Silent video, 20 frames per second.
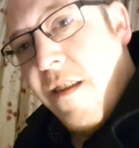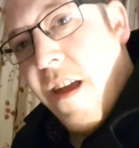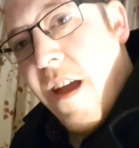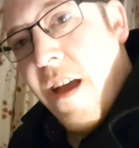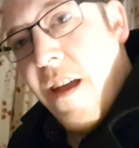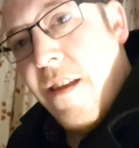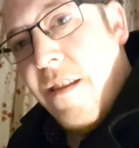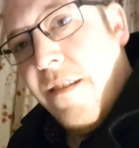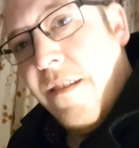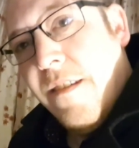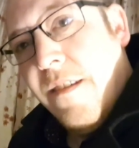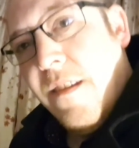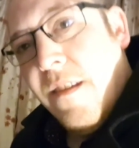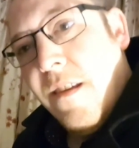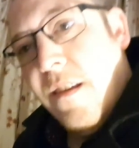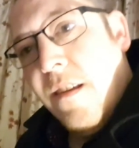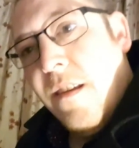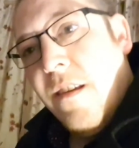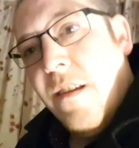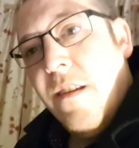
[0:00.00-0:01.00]
Yeah.
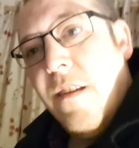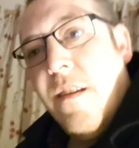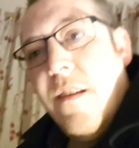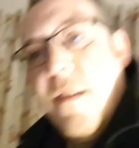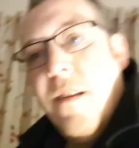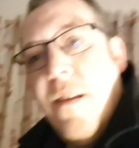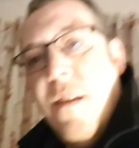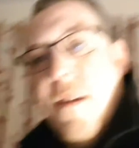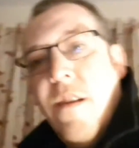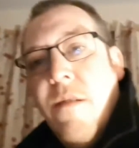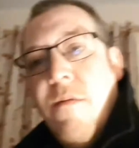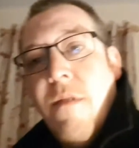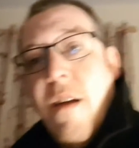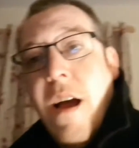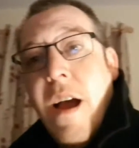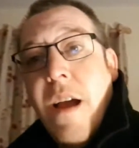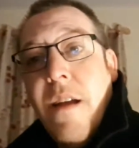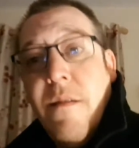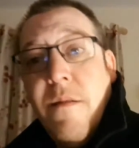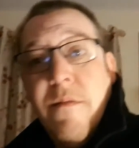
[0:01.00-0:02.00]

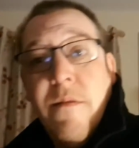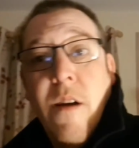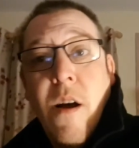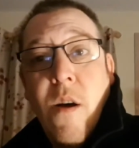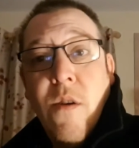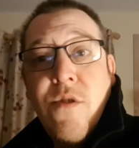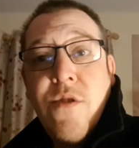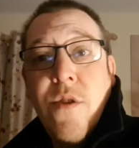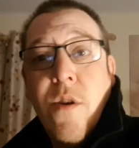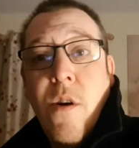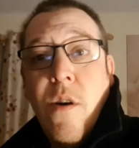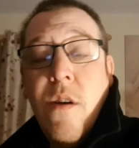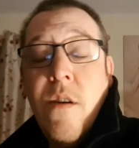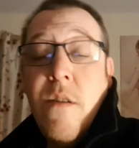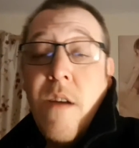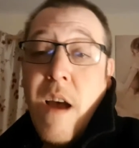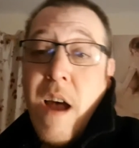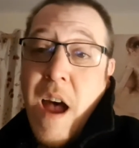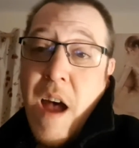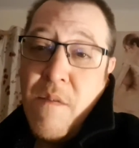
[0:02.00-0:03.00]
Right,
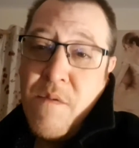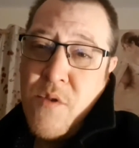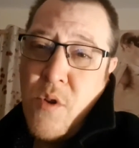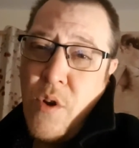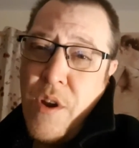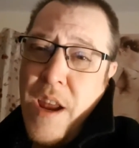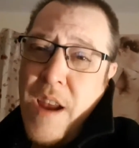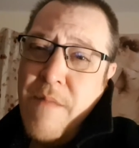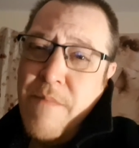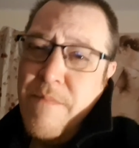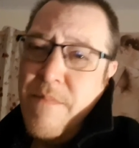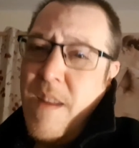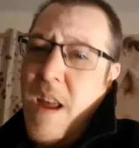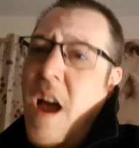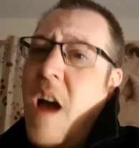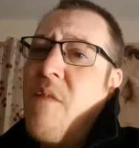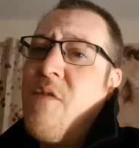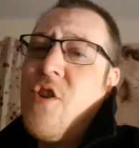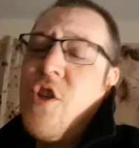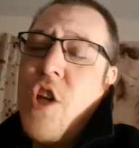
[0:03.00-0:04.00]
also, I've done it.
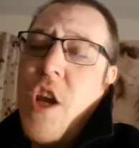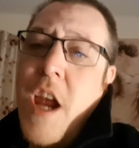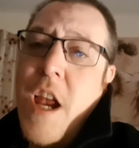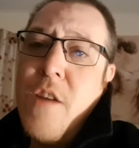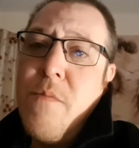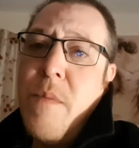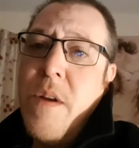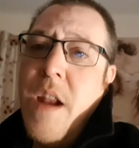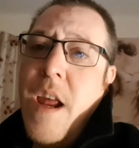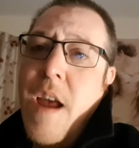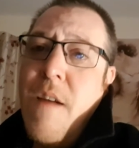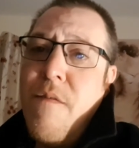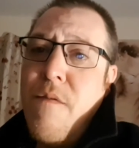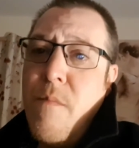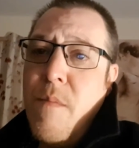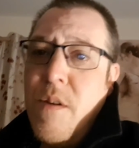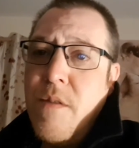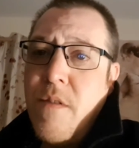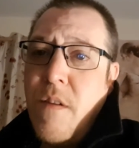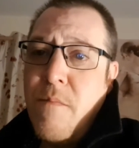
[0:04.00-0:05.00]
I've changed my name
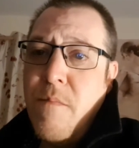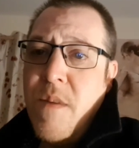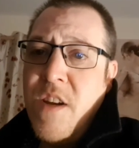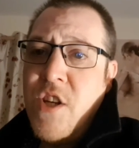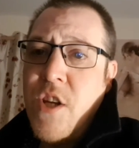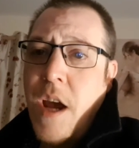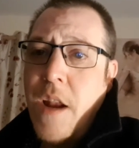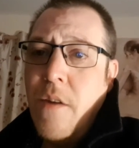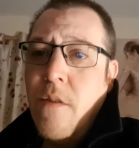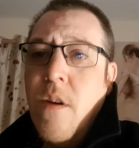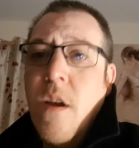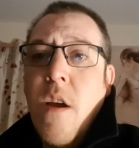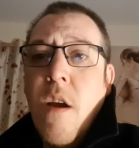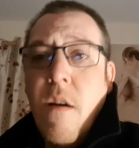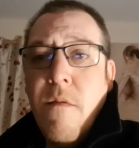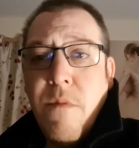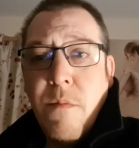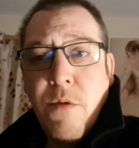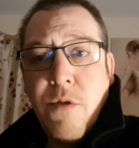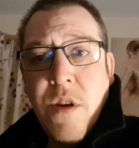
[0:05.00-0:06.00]
for my channel
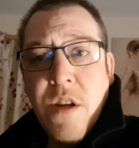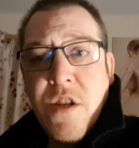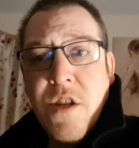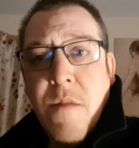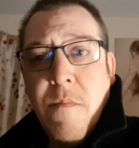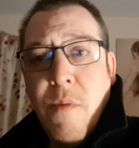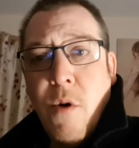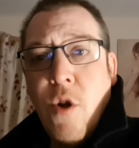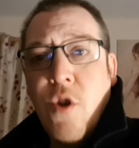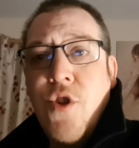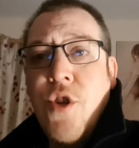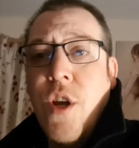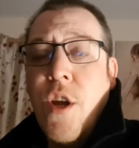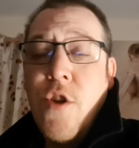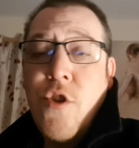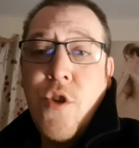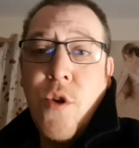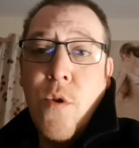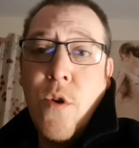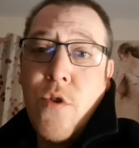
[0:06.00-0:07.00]
from Chris the
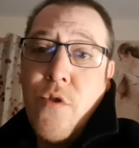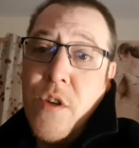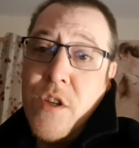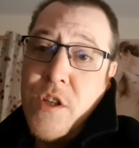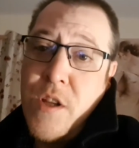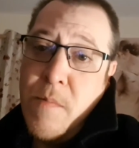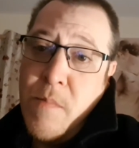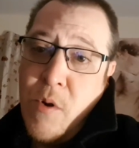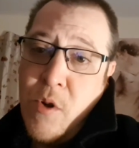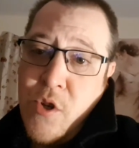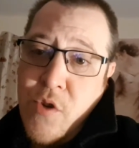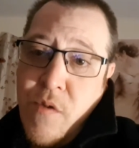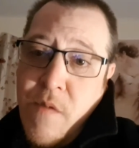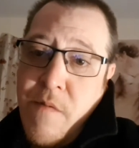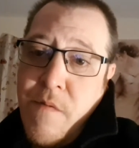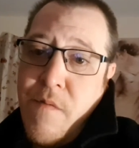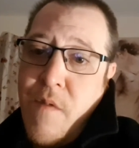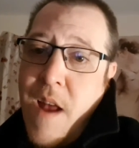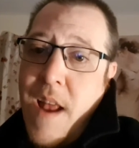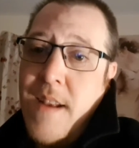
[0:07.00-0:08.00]
Butcher to Chris the Butcher
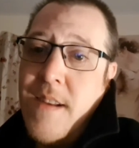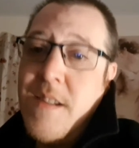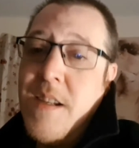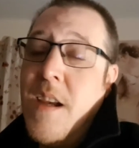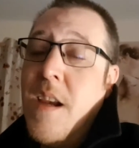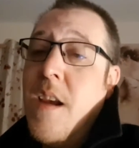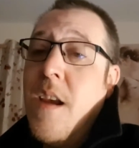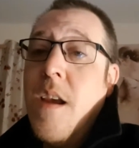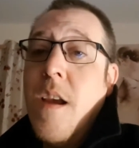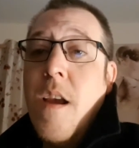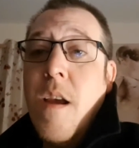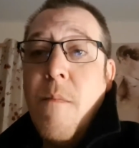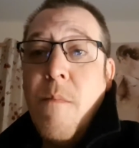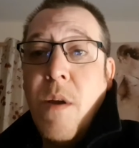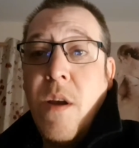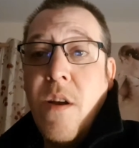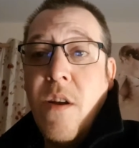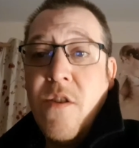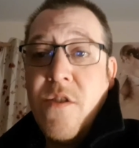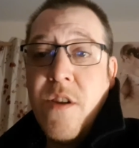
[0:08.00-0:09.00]
and Friends
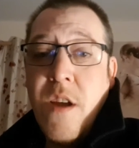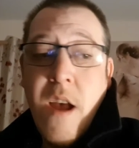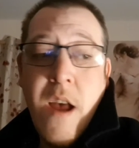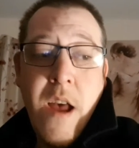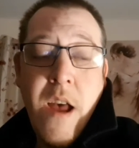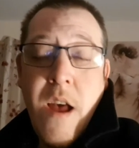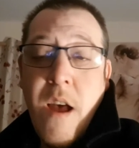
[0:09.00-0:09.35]
because